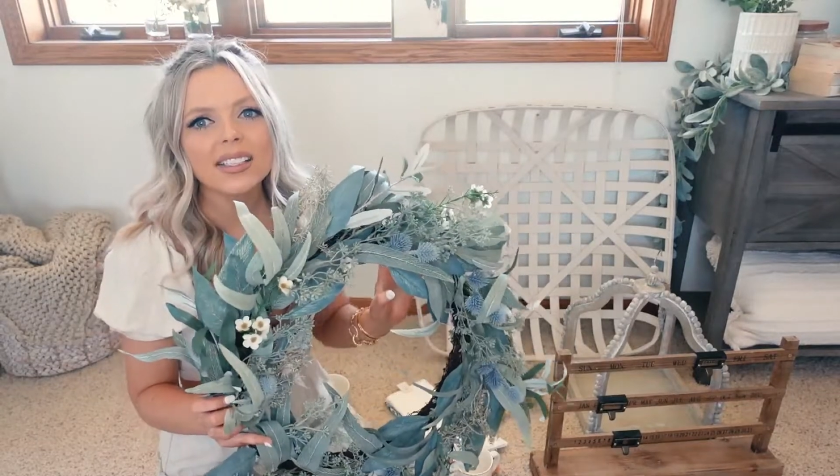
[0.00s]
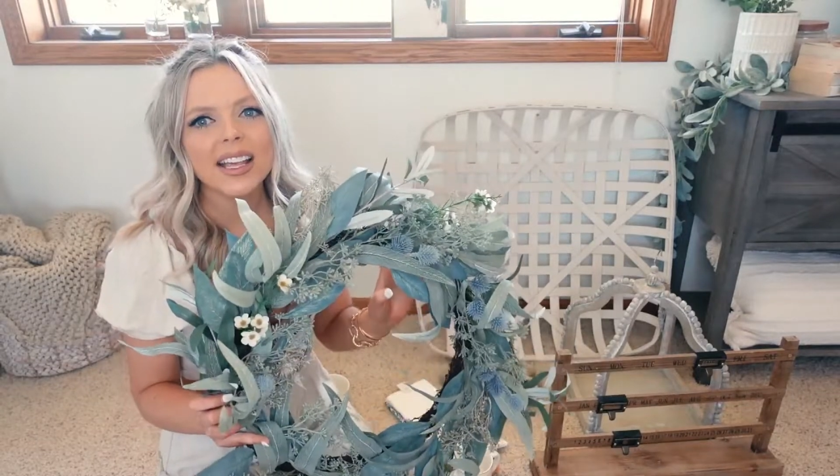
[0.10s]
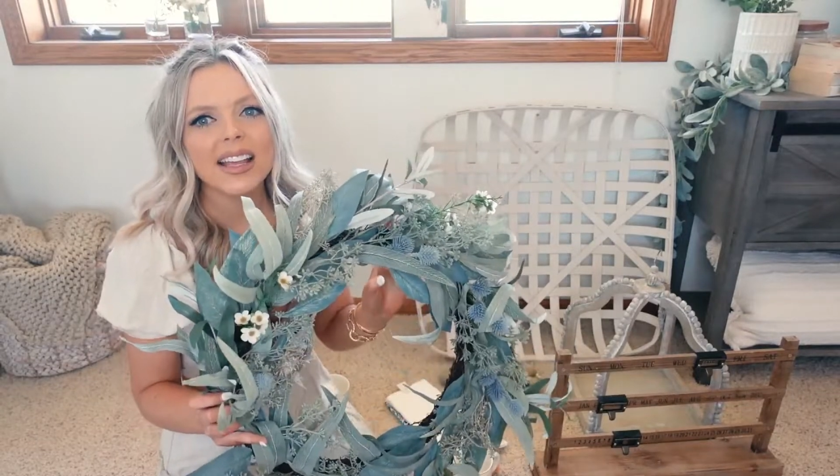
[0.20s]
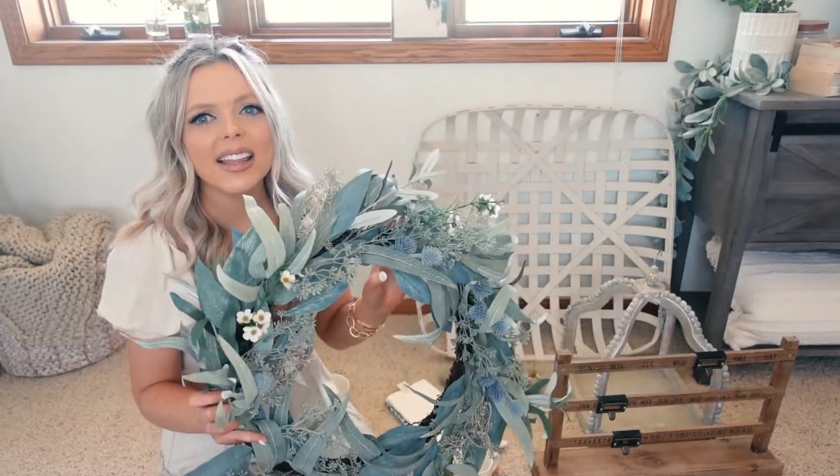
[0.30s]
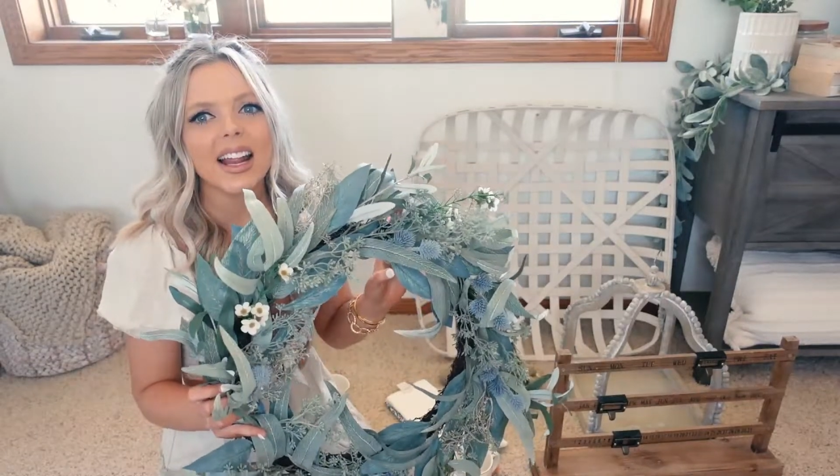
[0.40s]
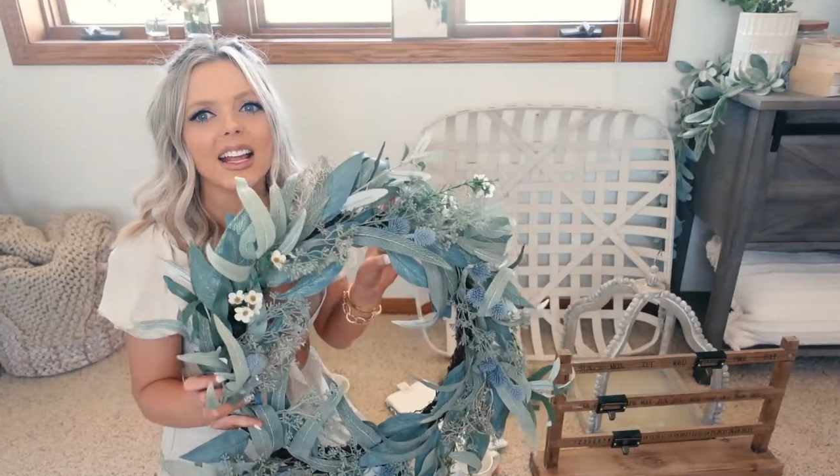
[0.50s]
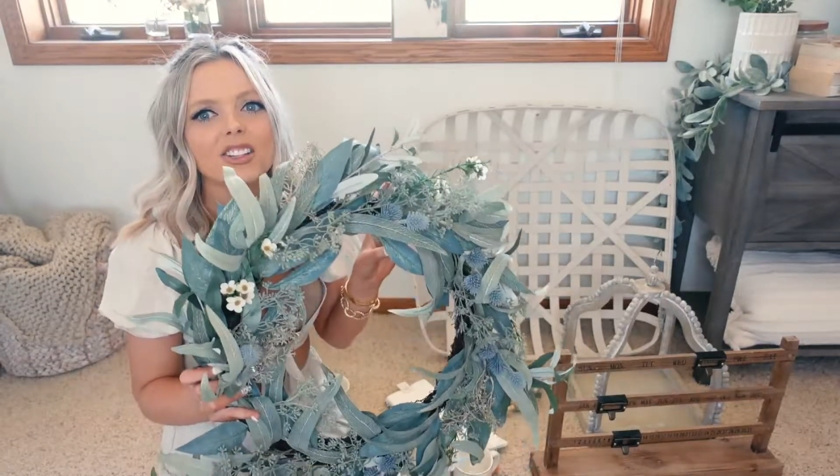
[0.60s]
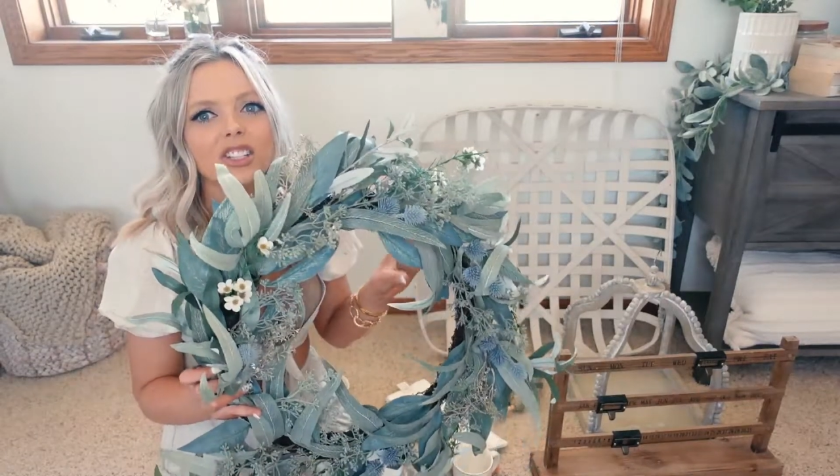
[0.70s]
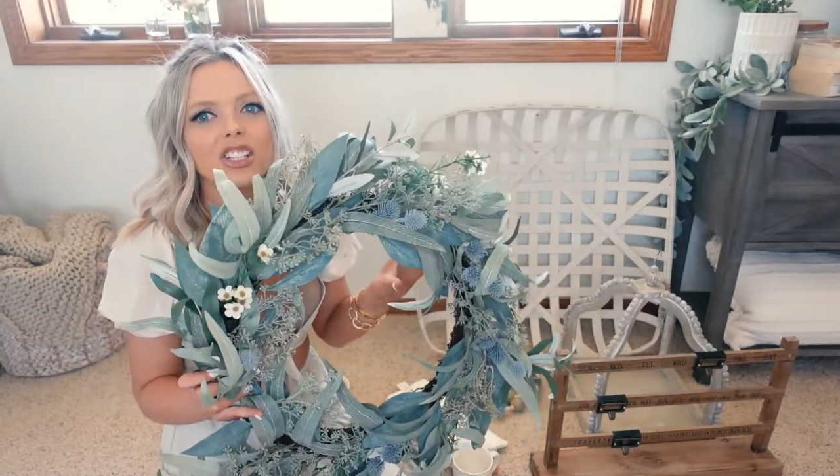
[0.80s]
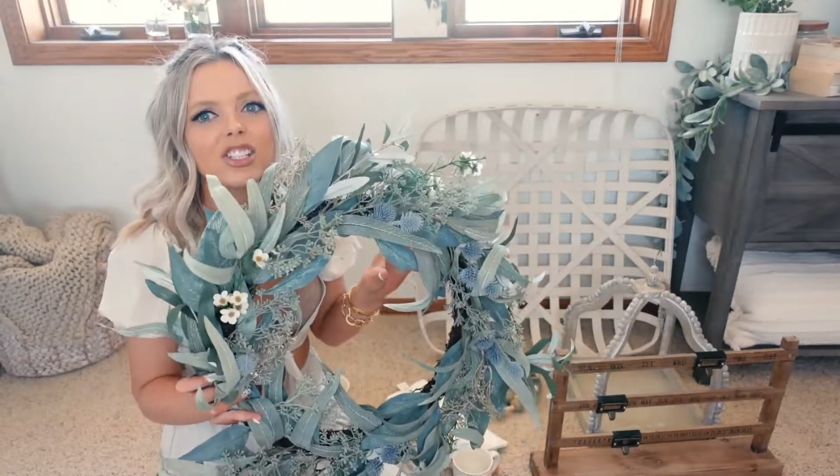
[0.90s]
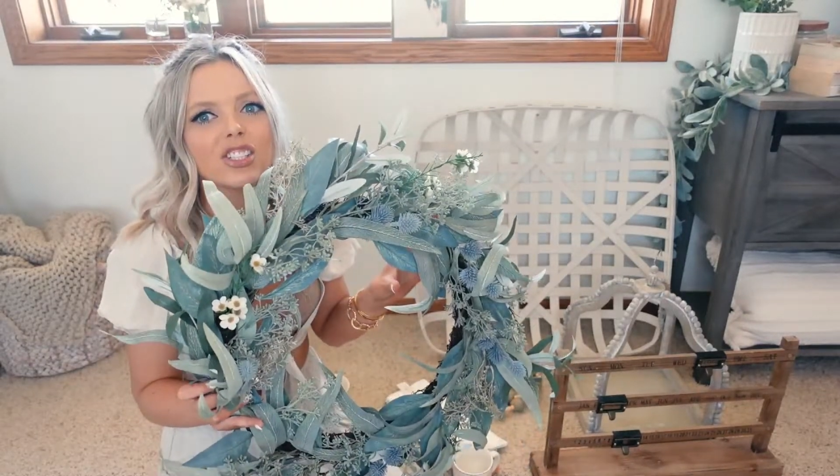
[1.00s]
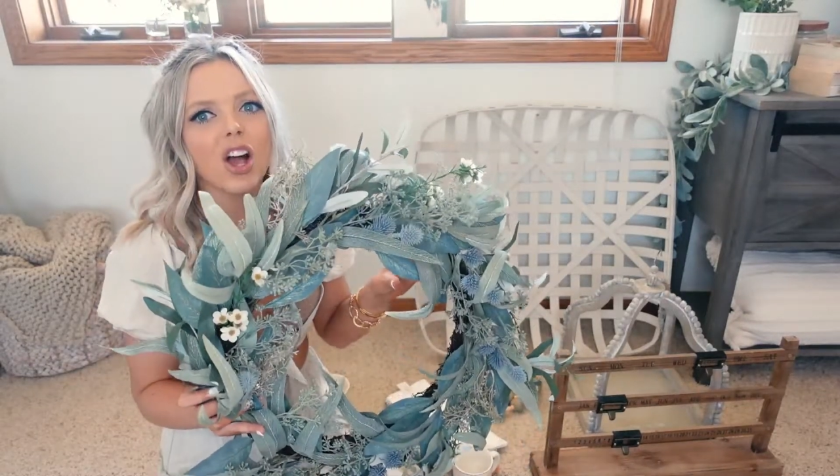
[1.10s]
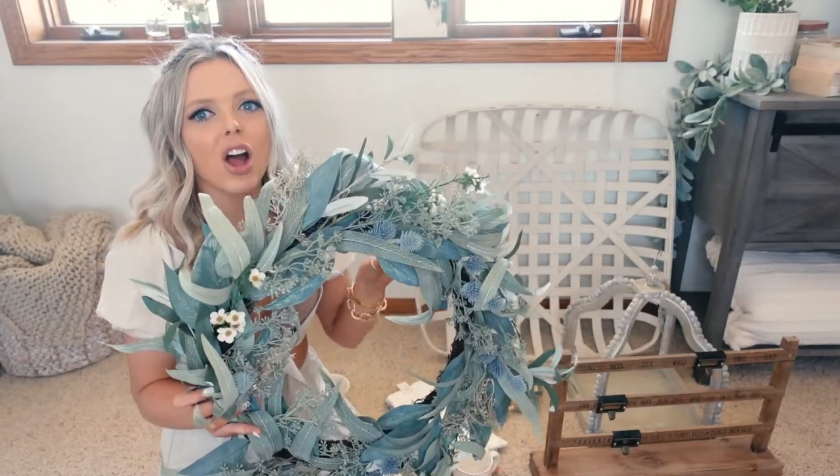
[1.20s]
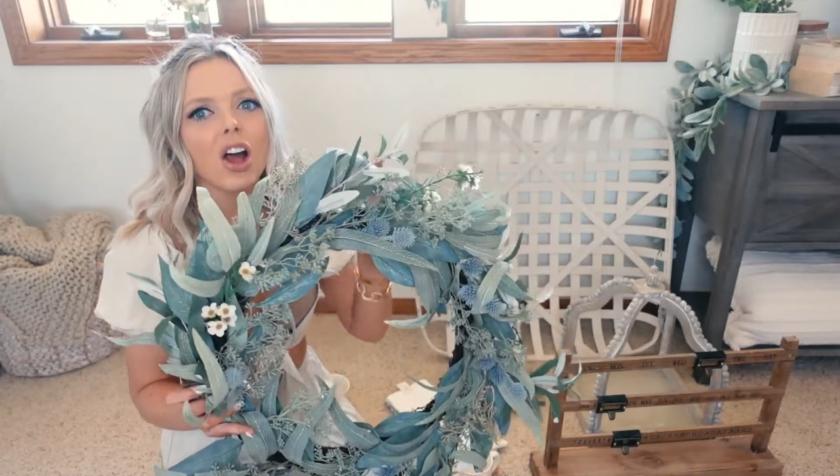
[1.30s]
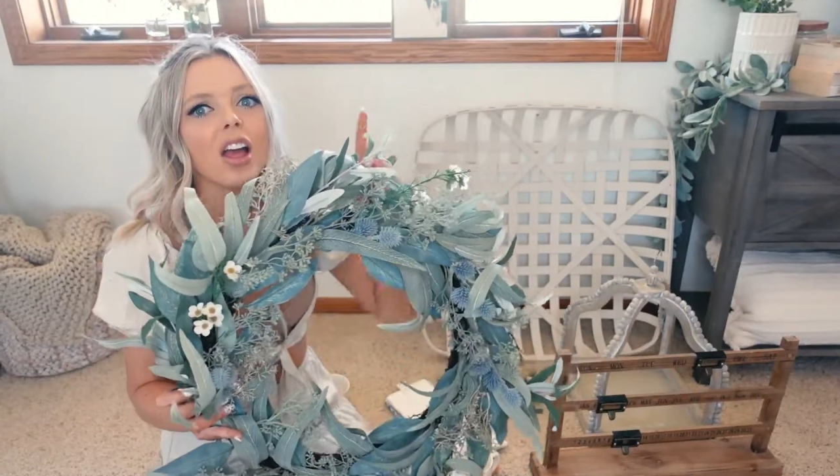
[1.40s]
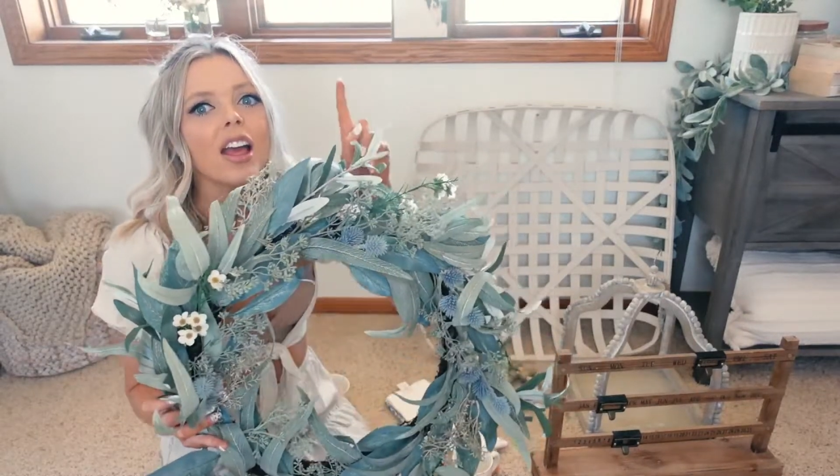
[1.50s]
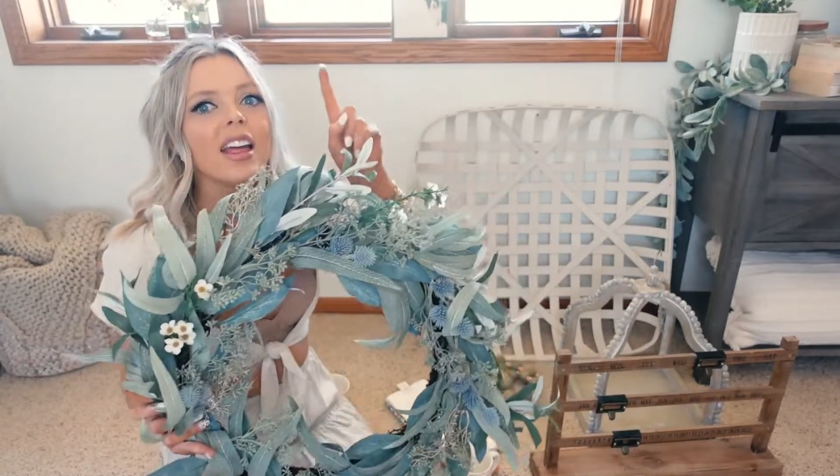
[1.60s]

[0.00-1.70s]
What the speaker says: to say that I just saw